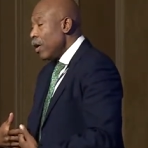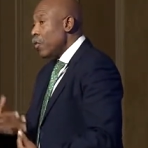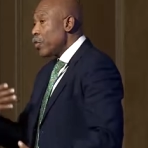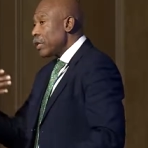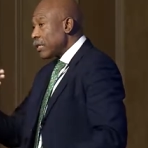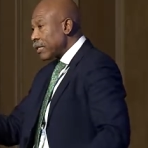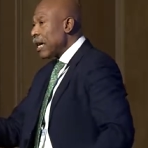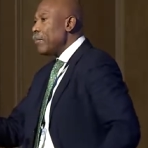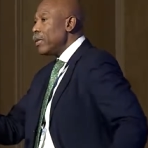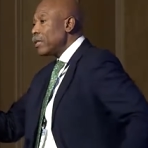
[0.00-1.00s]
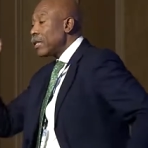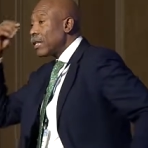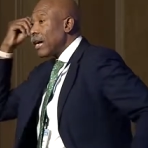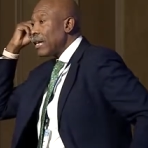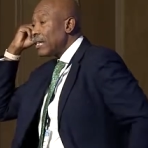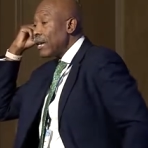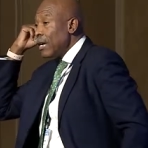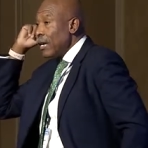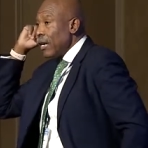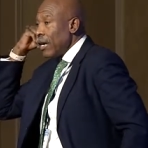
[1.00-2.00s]
we established that
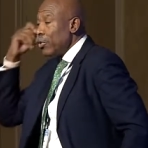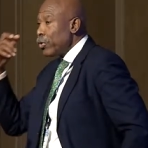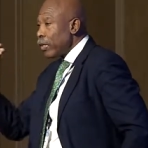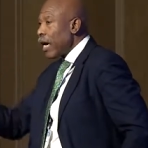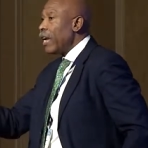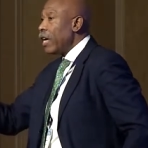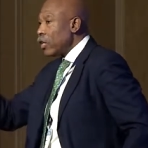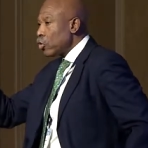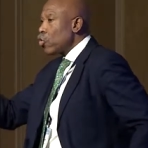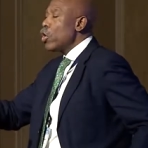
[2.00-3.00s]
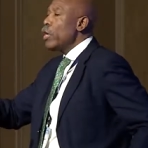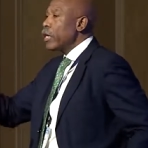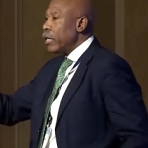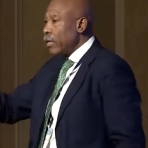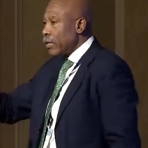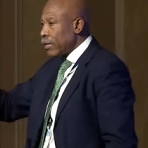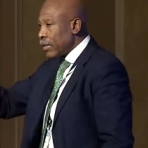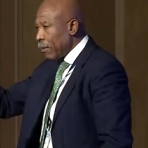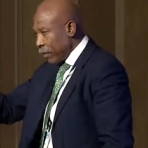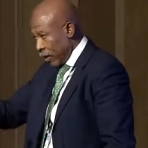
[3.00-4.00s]
uh, you tell a school kid
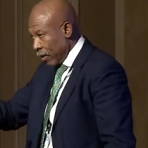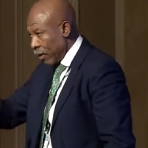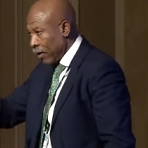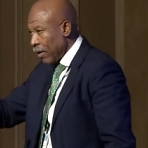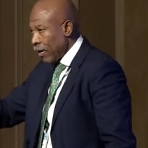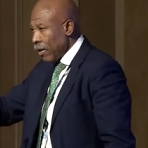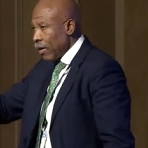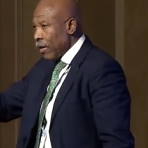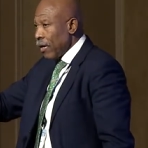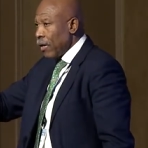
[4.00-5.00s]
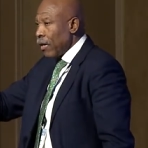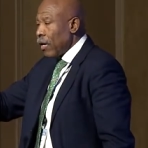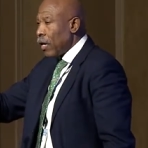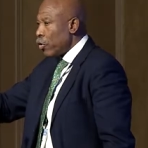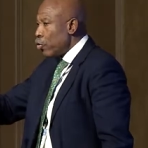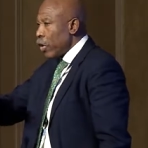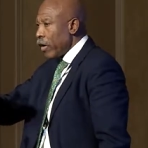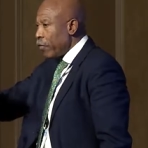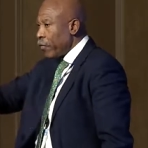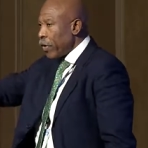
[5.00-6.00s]
something, uh, you
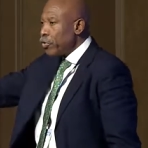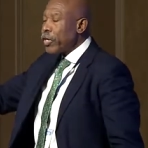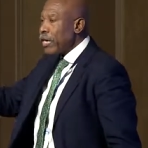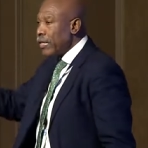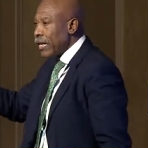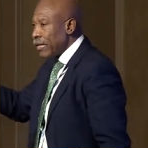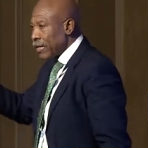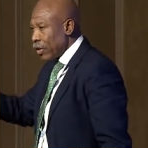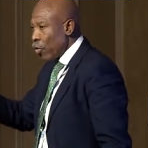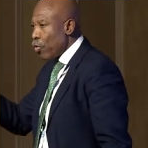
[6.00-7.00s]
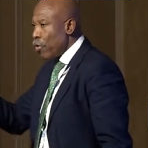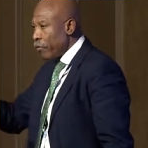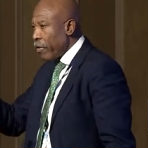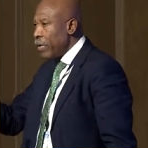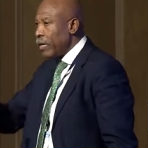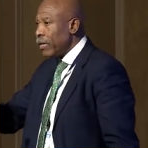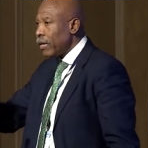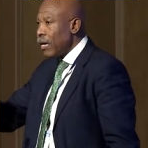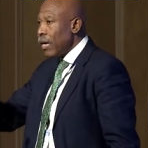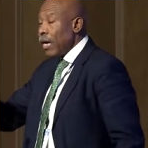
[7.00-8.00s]
have educated the whole family.
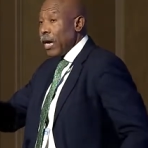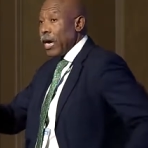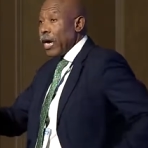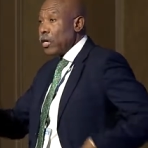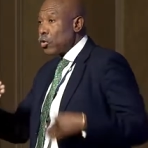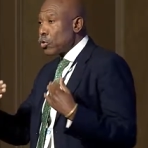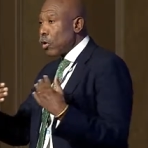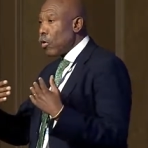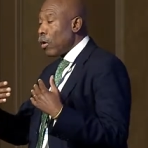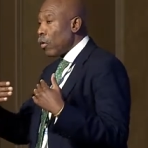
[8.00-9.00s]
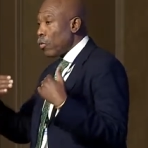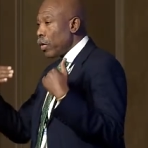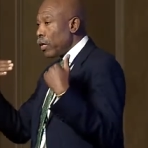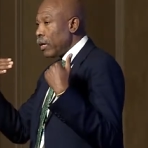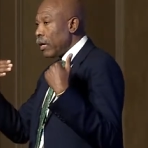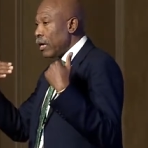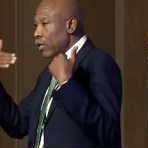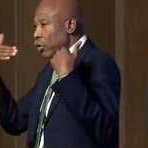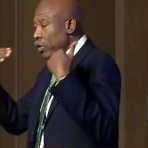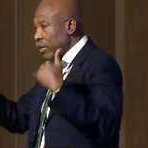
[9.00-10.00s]
And so we
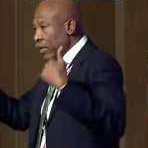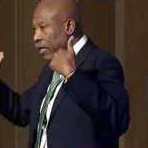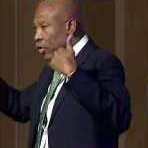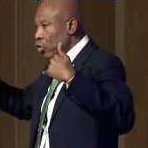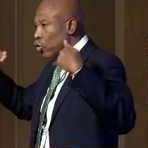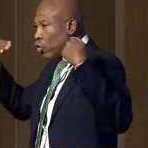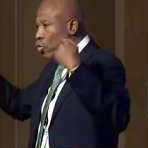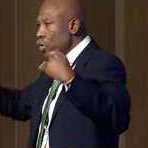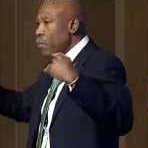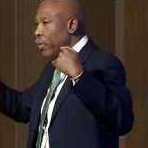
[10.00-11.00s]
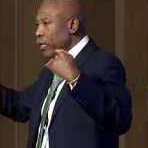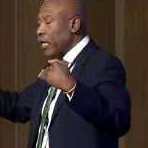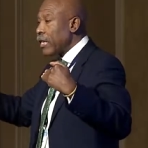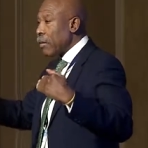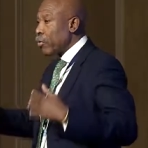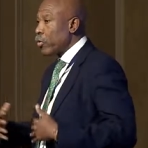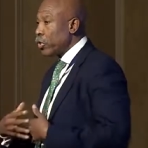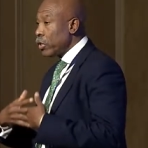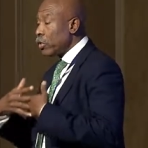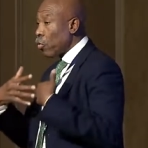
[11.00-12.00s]
started two important
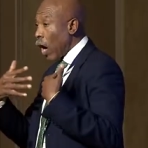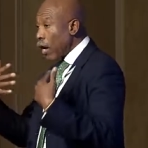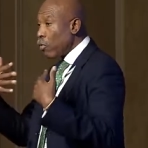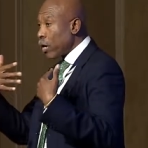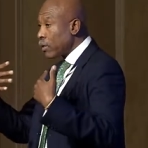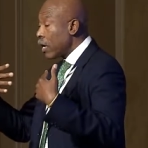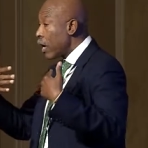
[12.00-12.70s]
approaches. One was